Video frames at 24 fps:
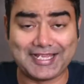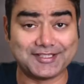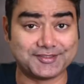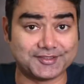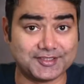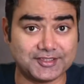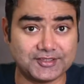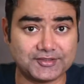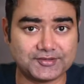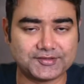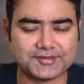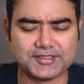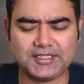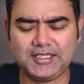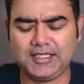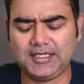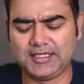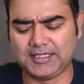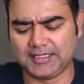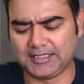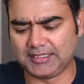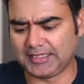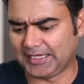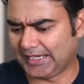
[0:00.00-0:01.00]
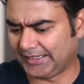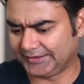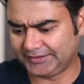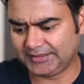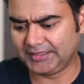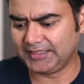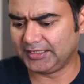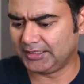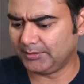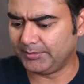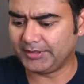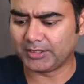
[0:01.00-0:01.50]
is, I
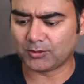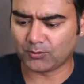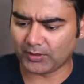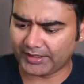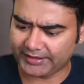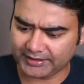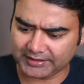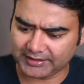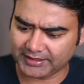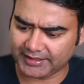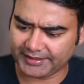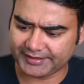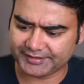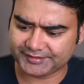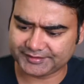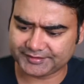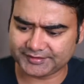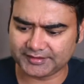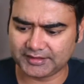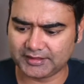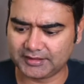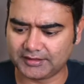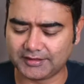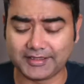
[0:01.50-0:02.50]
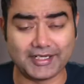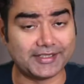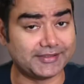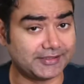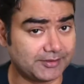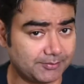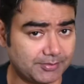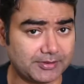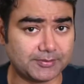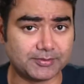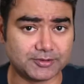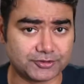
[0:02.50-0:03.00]
think it'll be quite nice. I
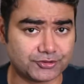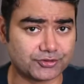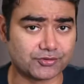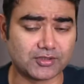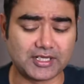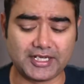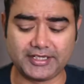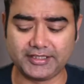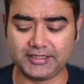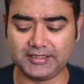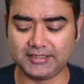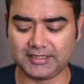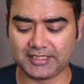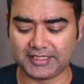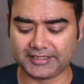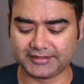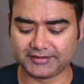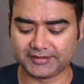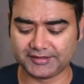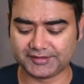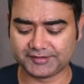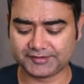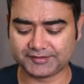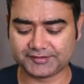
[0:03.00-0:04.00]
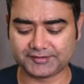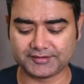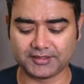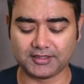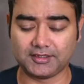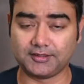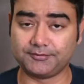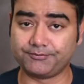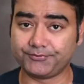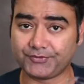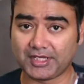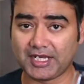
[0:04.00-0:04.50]
think people should ideally like this.
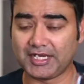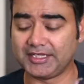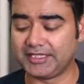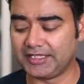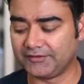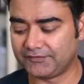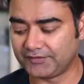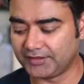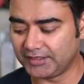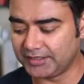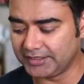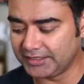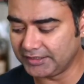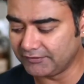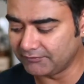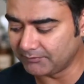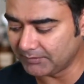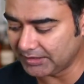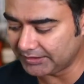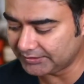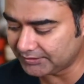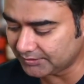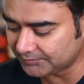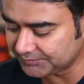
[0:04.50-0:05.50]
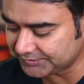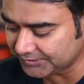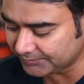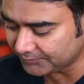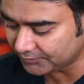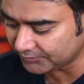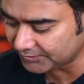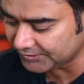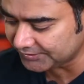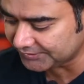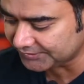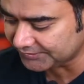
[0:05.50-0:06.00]
I'd definitely give my thumbs
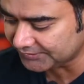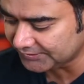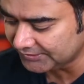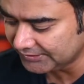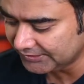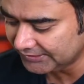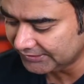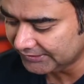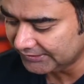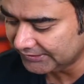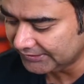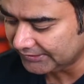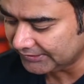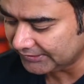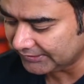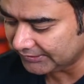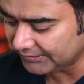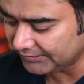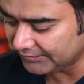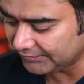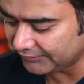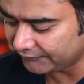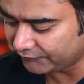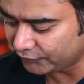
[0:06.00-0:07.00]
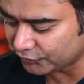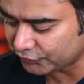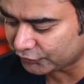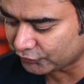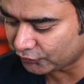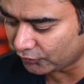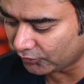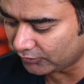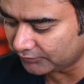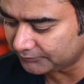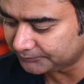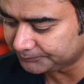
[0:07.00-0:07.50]
up to this, for
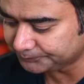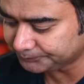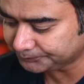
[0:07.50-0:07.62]
sure.